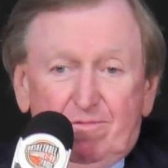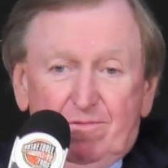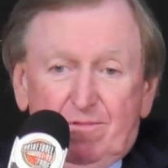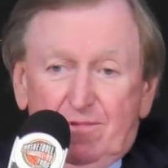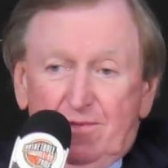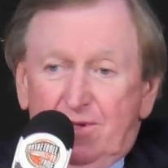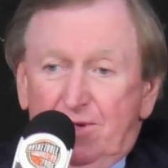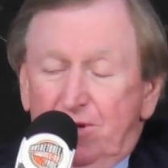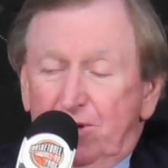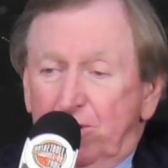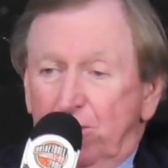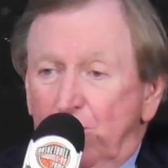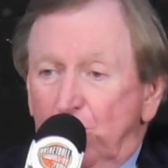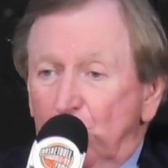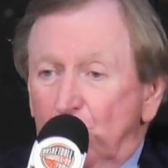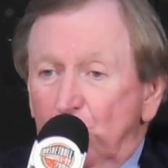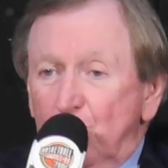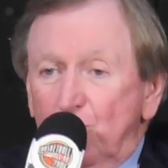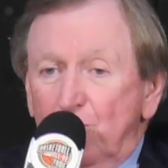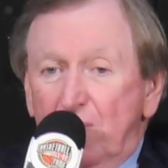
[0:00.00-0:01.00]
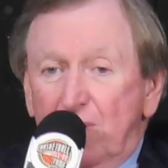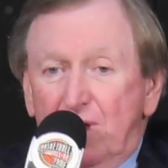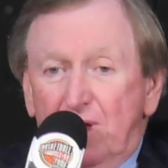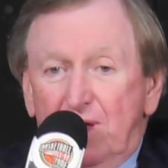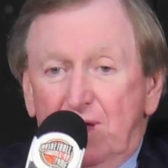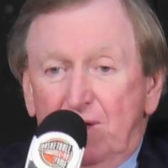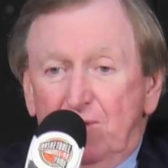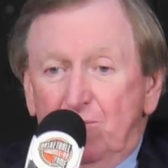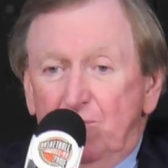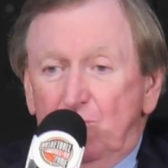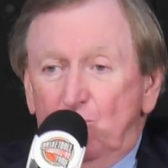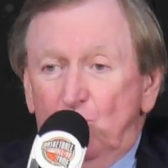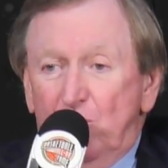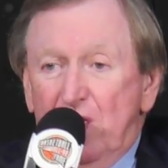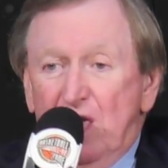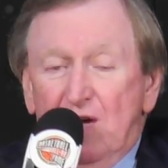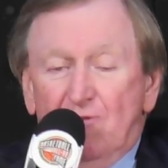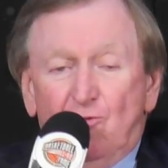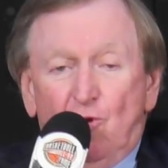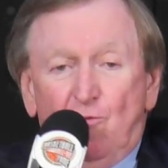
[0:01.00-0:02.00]
we
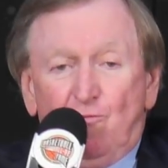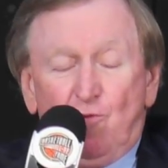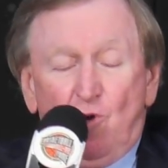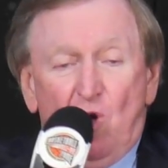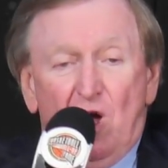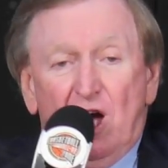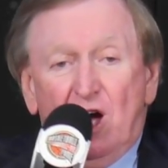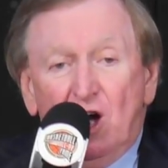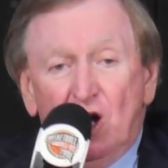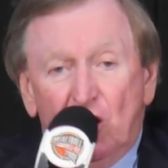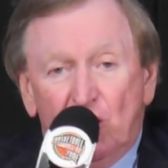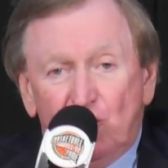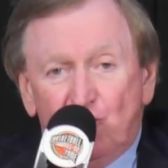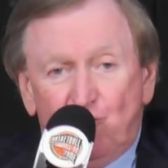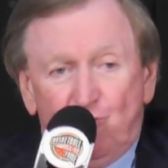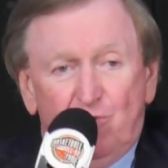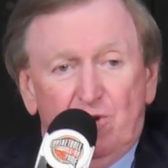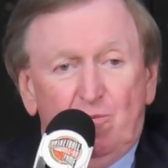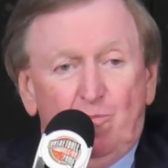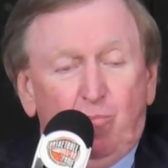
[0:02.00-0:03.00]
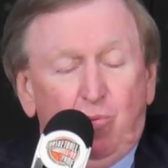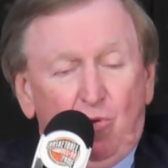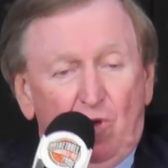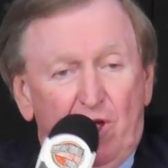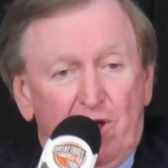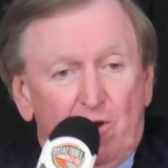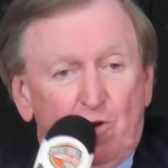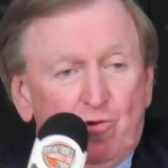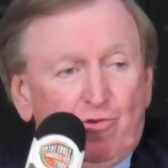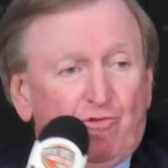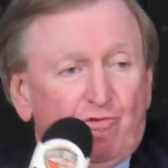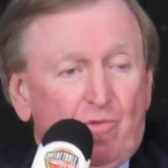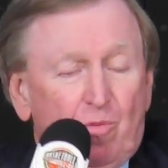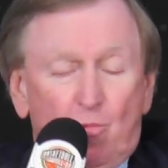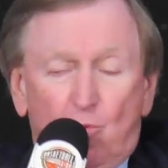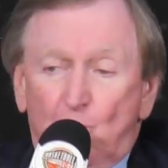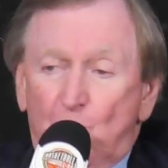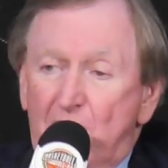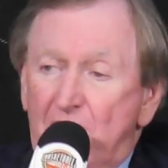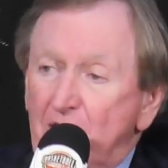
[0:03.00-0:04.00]
have over 100 players
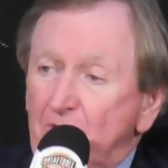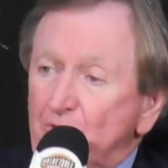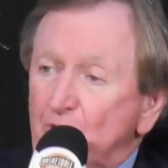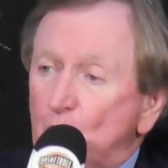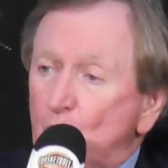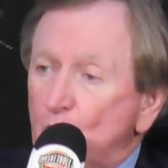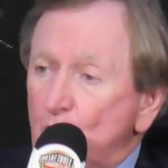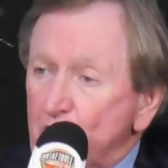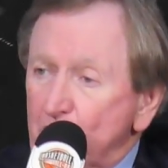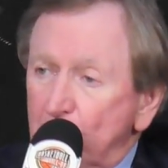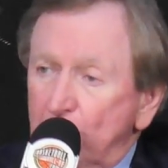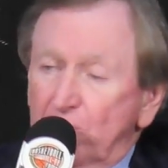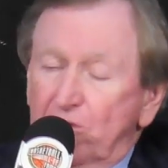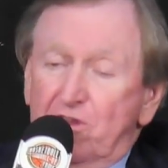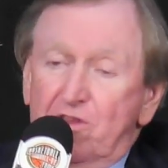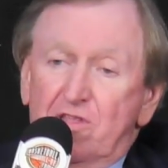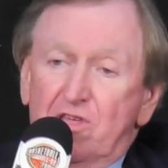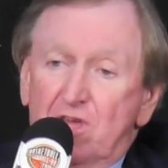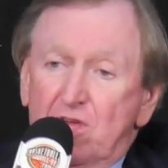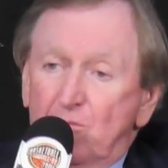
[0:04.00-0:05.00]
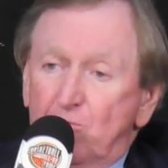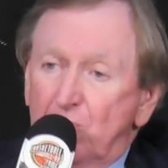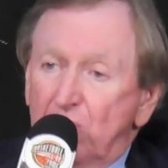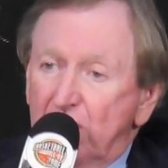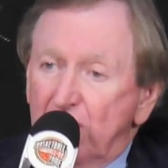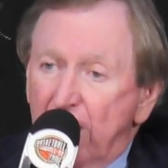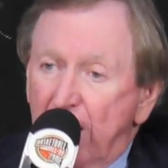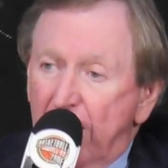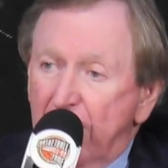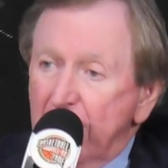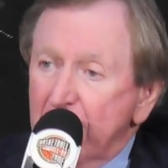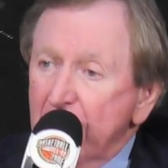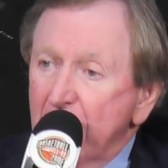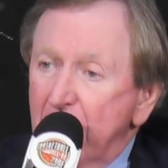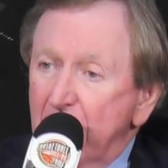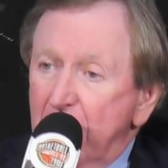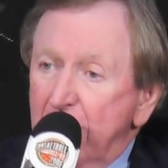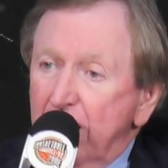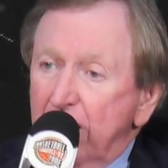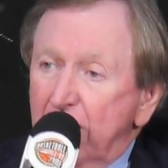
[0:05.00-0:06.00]
from around the world in the NBA.
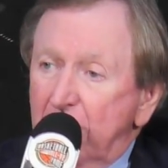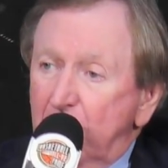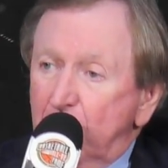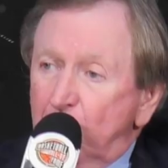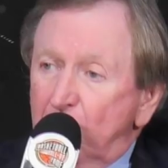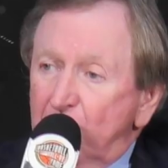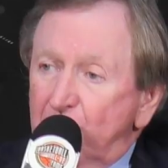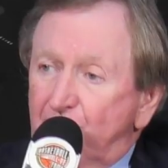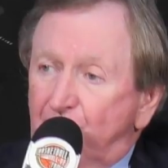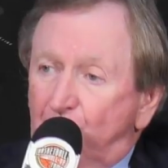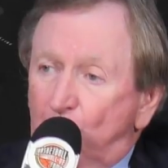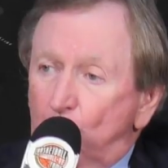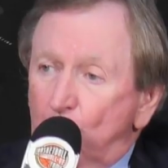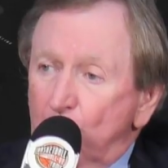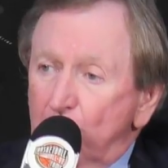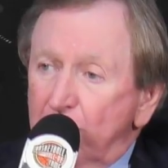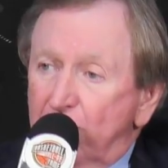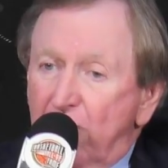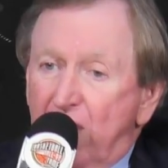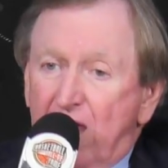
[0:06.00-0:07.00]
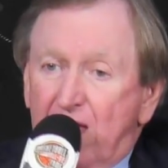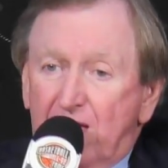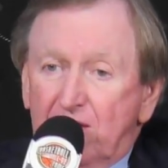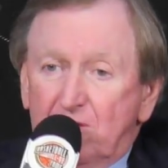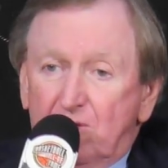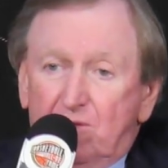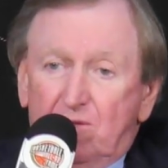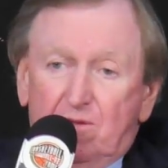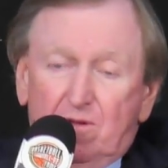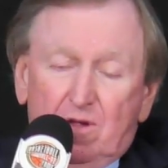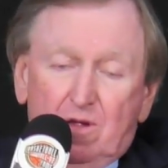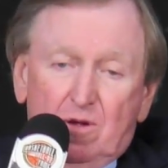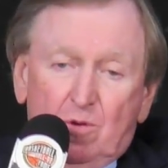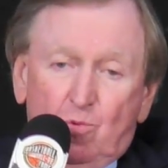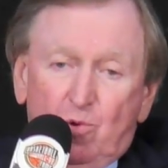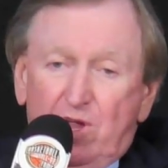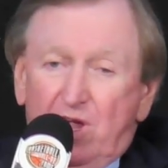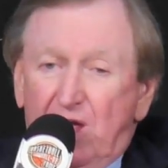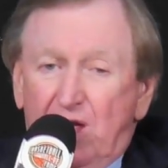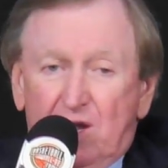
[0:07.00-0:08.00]
And before that,
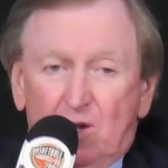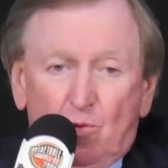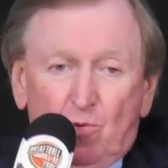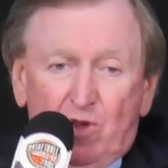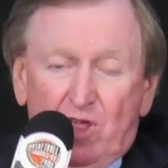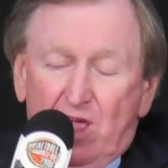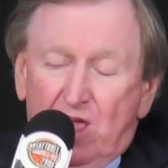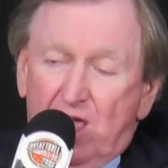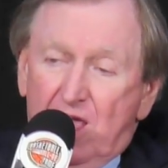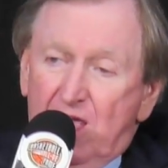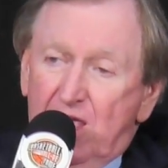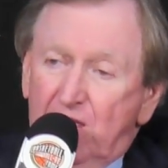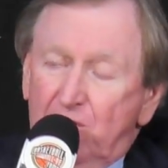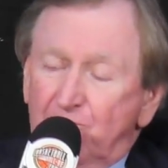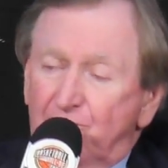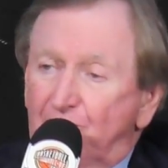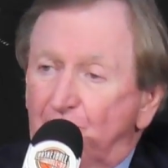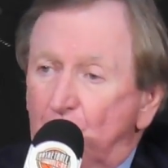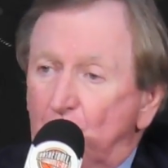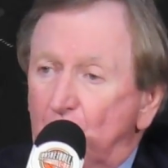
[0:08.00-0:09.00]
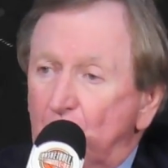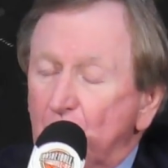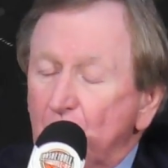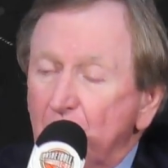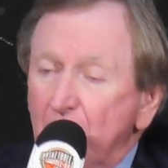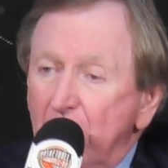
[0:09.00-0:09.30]
we had only a handful.